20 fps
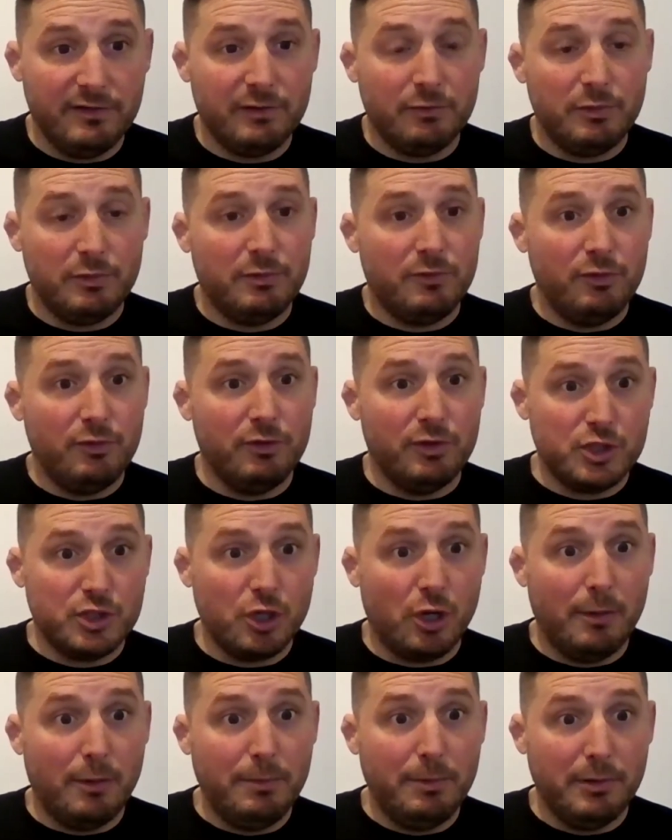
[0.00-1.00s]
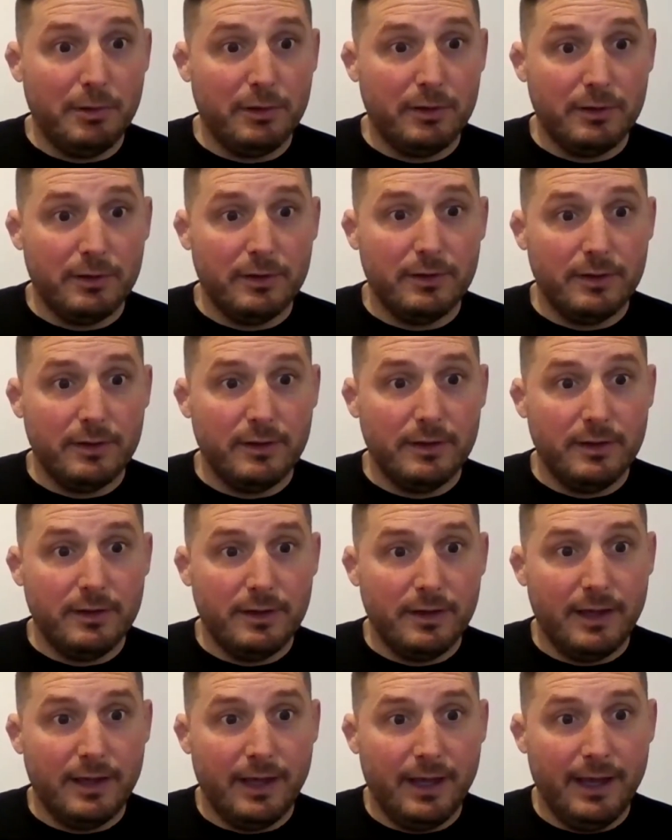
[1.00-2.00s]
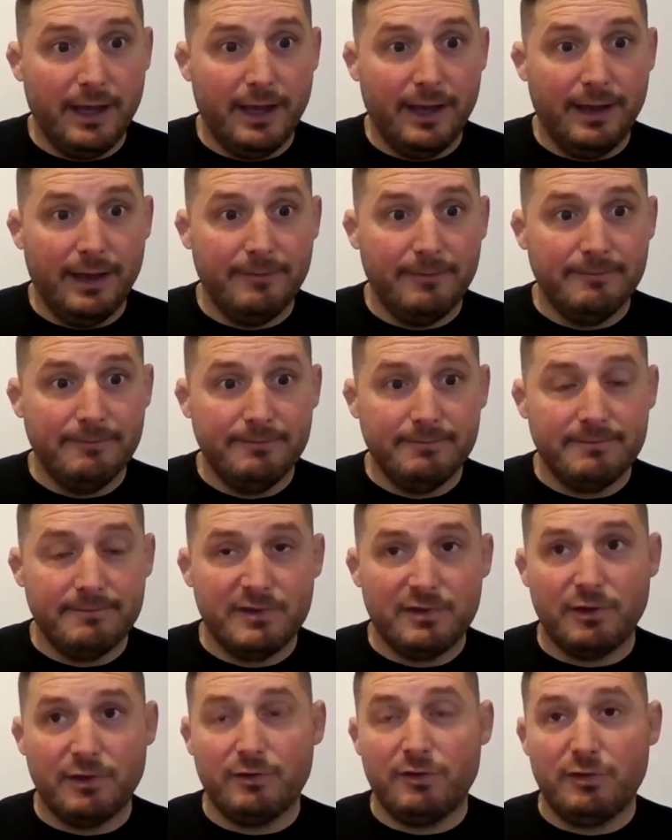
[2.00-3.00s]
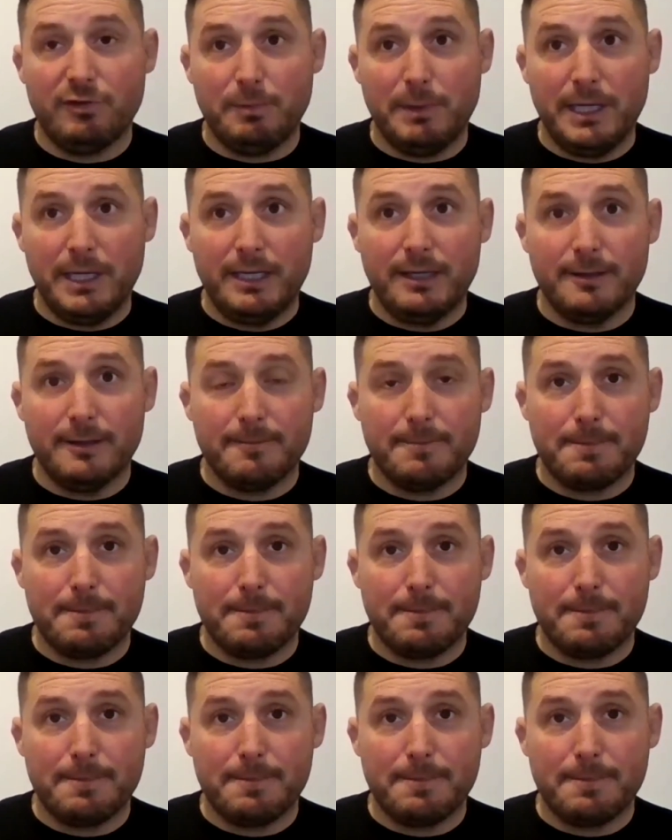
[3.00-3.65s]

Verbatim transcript: it would do the job, um, so to speak.